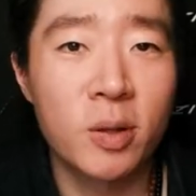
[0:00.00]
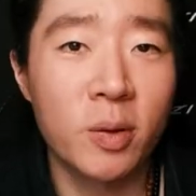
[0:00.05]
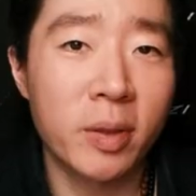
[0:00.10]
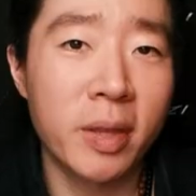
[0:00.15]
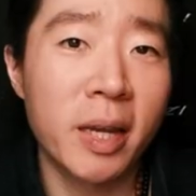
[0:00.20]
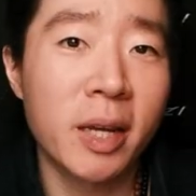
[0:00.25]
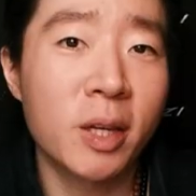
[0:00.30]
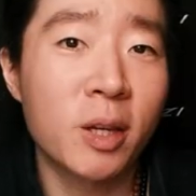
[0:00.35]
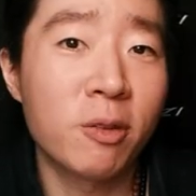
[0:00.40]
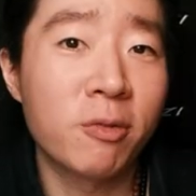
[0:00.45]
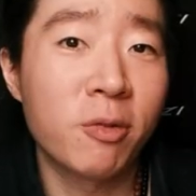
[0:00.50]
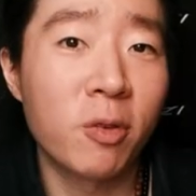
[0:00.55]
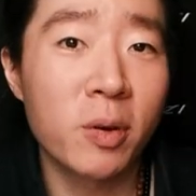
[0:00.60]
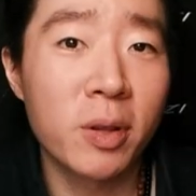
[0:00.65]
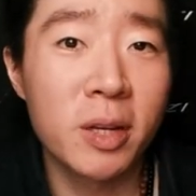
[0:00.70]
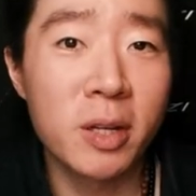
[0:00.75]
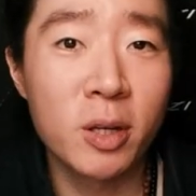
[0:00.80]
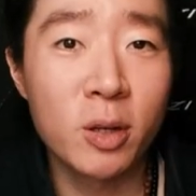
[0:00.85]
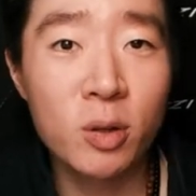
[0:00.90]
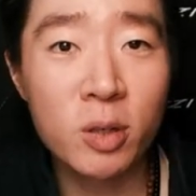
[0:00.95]
So thank you
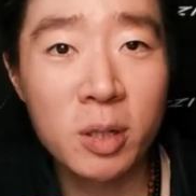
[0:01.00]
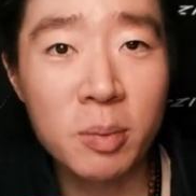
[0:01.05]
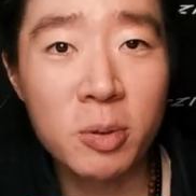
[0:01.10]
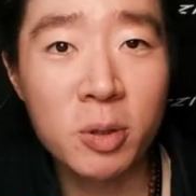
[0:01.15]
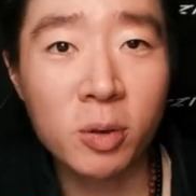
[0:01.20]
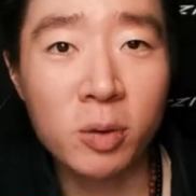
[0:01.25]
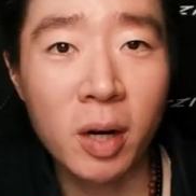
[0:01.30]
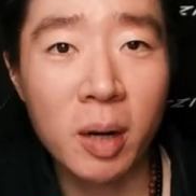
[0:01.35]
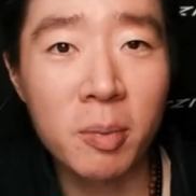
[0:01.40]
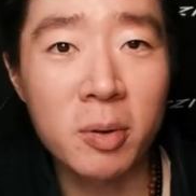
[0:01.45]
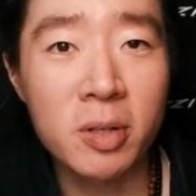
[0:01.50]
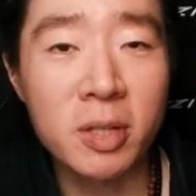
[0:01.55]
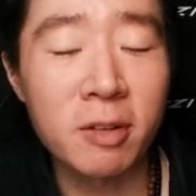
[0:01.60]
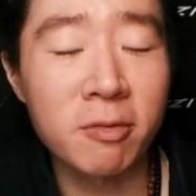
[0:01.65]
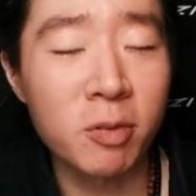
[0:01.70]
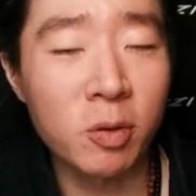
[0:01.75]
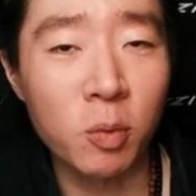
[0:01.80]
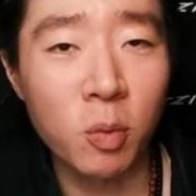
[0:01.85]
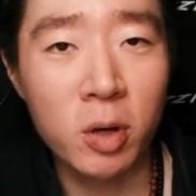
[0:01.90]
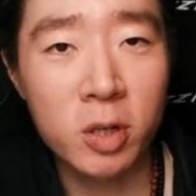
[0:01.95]
for the new subscribers
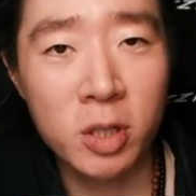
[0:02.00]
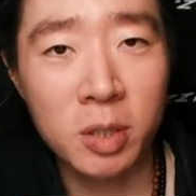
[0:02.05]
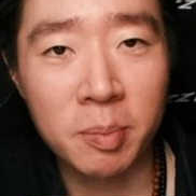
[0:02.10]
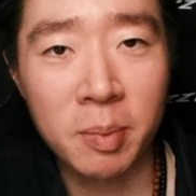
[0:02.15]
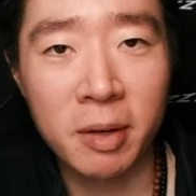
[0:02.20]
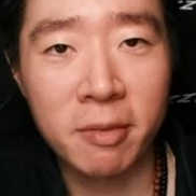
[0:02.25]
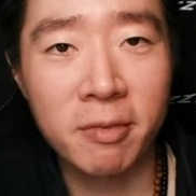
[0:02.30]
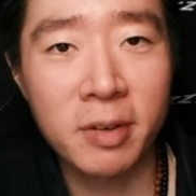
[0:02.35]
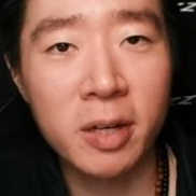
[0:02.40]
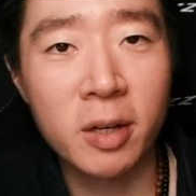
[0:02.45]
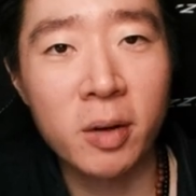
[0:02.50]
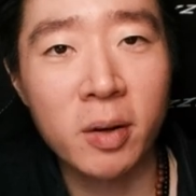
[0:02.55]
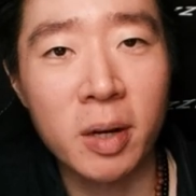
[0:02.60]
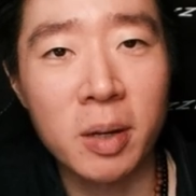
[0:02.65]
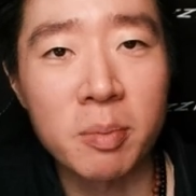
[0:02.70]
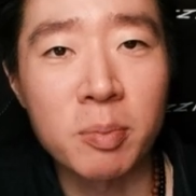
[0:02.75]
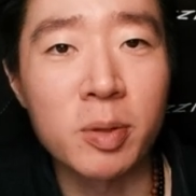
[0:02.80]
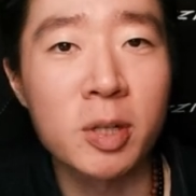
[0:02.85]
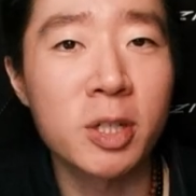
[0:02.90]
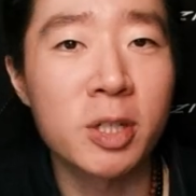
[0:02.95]
if you're watching my video. I
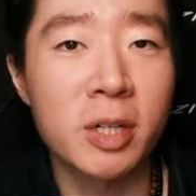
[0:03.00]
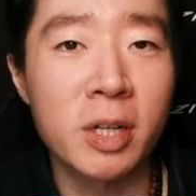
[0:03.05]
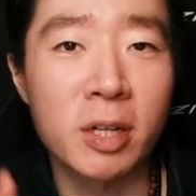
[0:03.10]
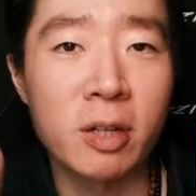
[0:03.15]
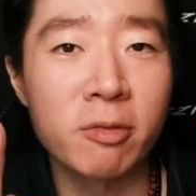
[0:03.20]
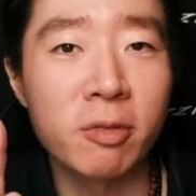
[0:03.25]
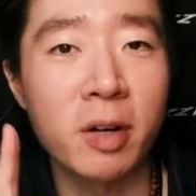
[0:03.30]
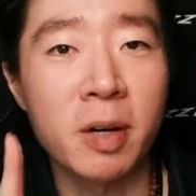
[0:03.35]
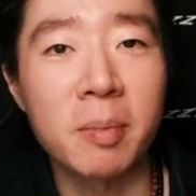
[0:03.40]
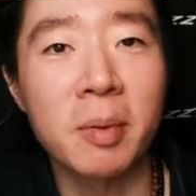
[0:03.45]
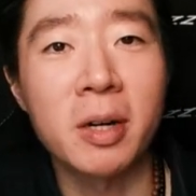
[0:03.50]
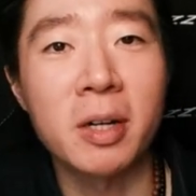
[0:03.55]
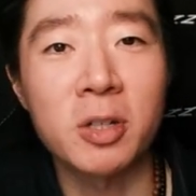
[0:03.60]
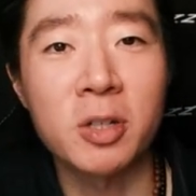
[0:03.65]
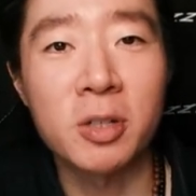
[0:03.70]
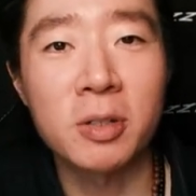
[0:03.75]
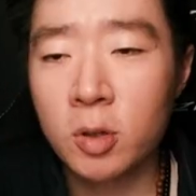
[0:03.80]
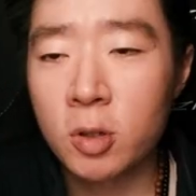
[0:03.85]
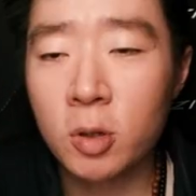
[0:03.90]
appreciate you very much.